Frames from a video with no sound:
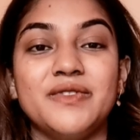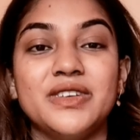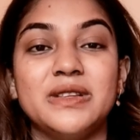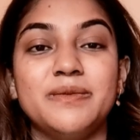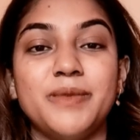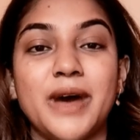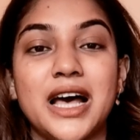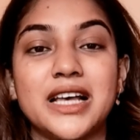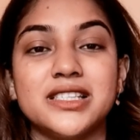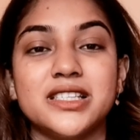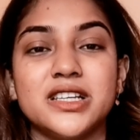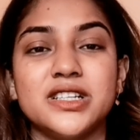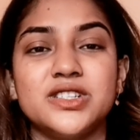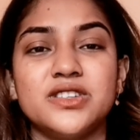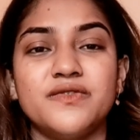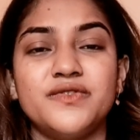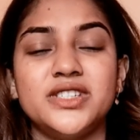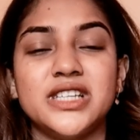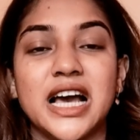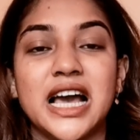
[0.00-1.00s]
With passage
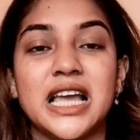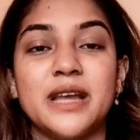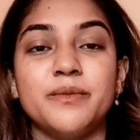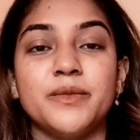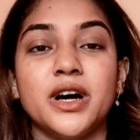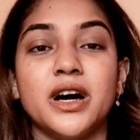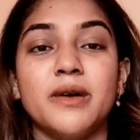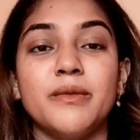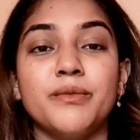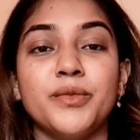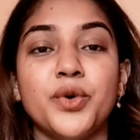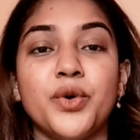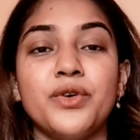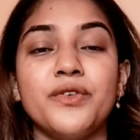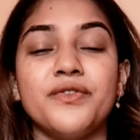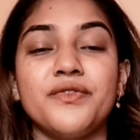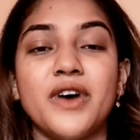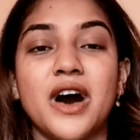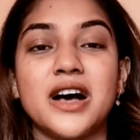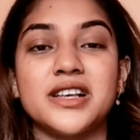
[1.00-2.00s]
of time, a
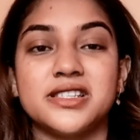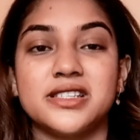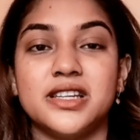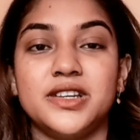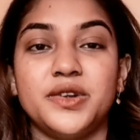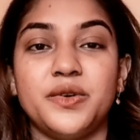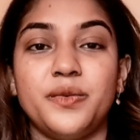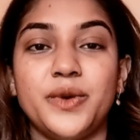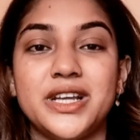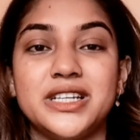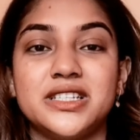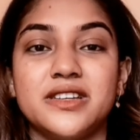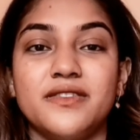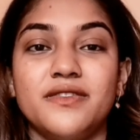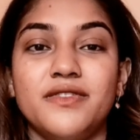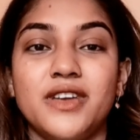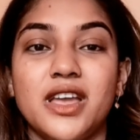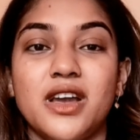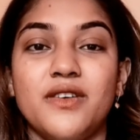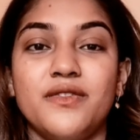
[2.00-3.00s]
more fast and
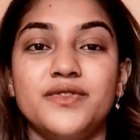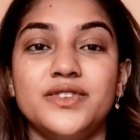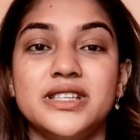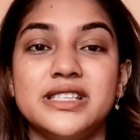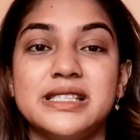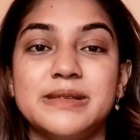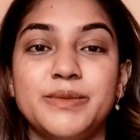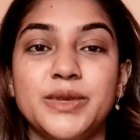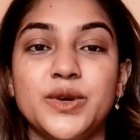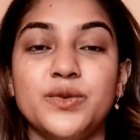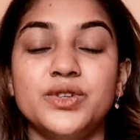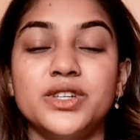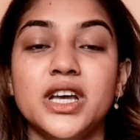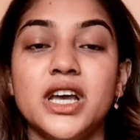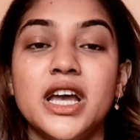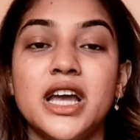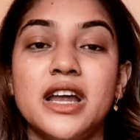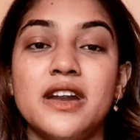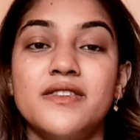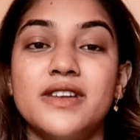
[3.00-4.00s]
innovative way of dispute
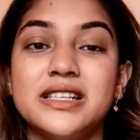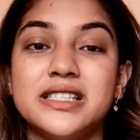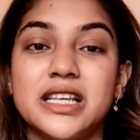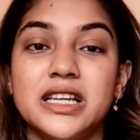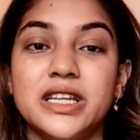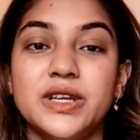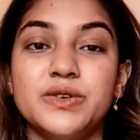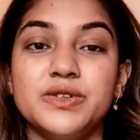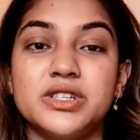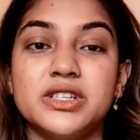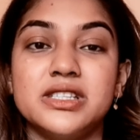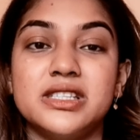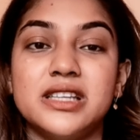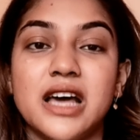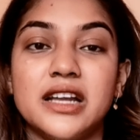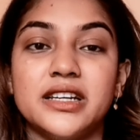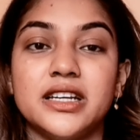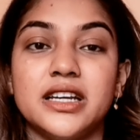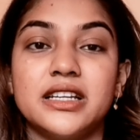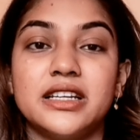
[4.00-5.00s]
resolution
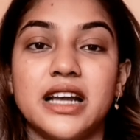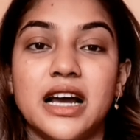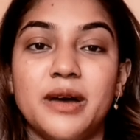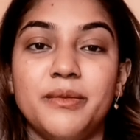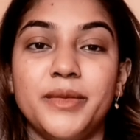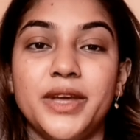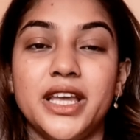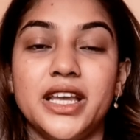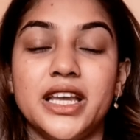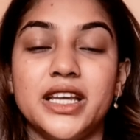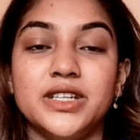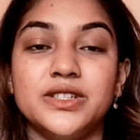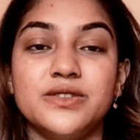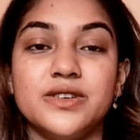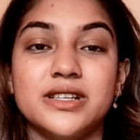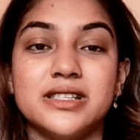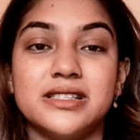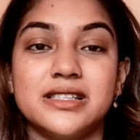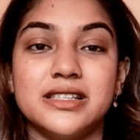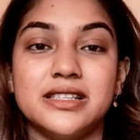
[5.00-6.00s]
started coming into
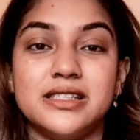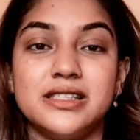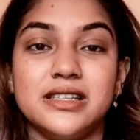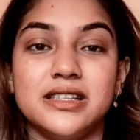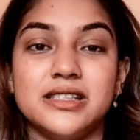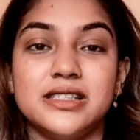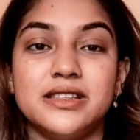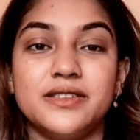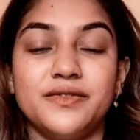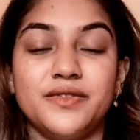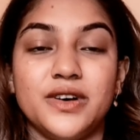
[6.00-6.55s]
existence.